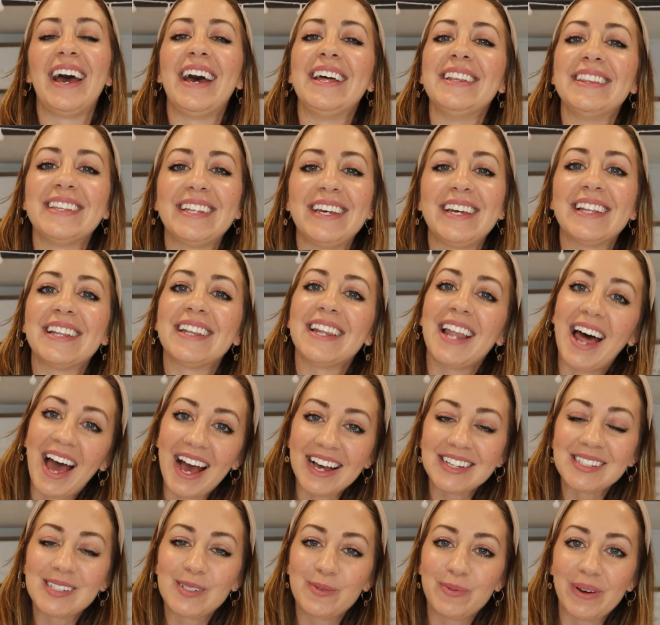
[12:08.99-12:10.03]
And the
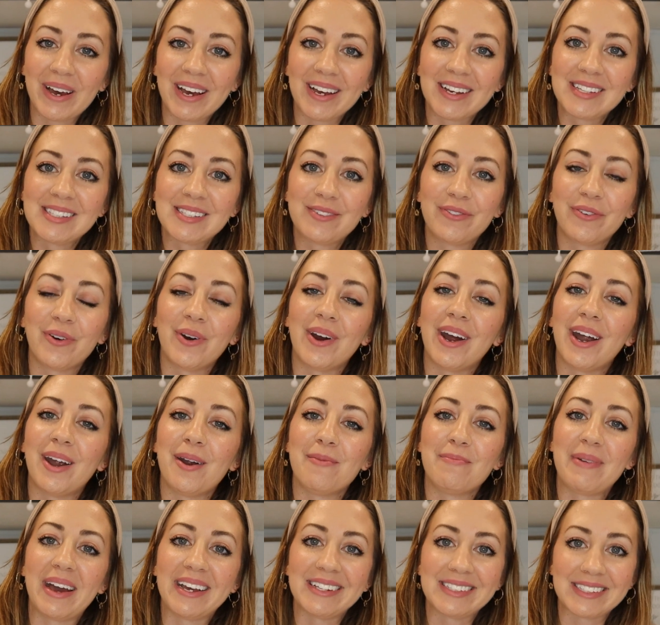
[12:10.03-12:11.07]
last books for
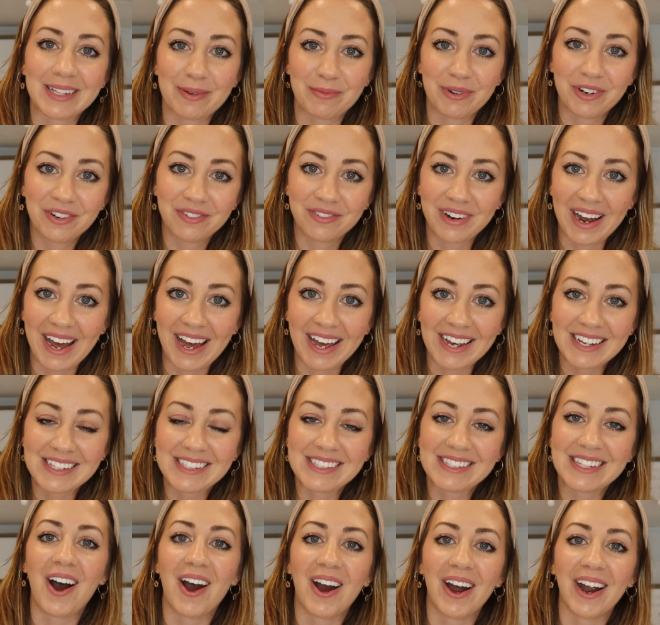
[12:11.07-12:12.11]
my summer
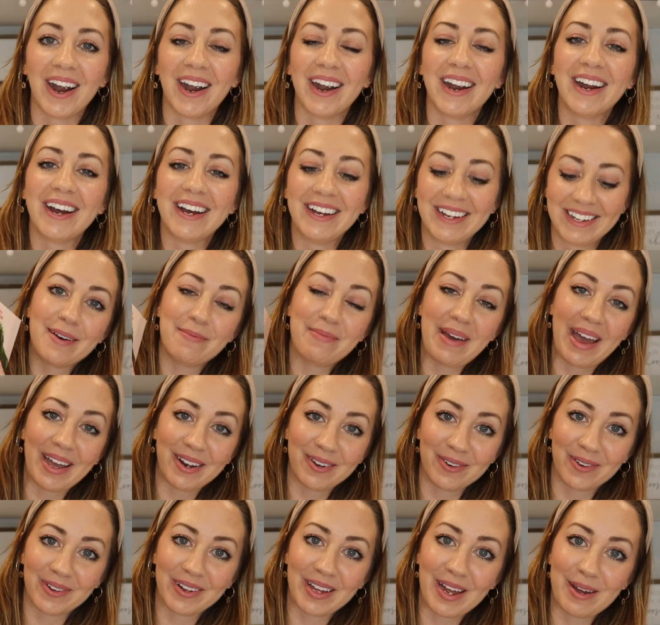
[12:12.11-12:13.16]
recs are the
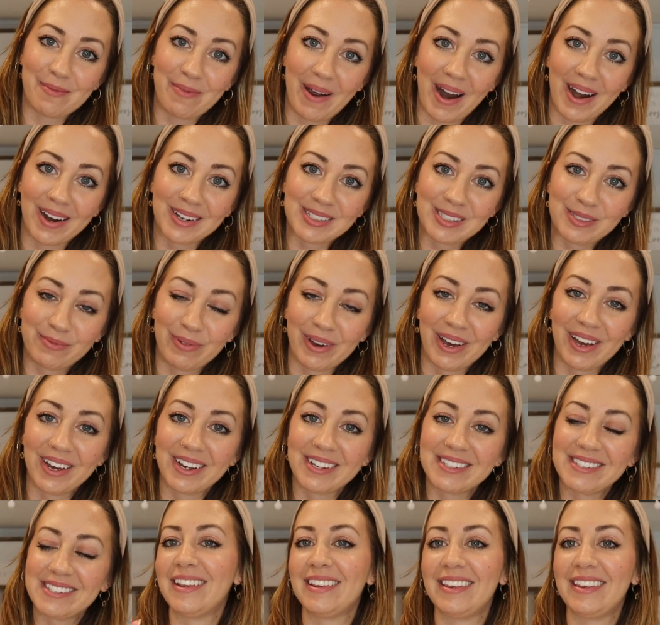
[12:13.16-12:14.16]
Magnolia Parks books.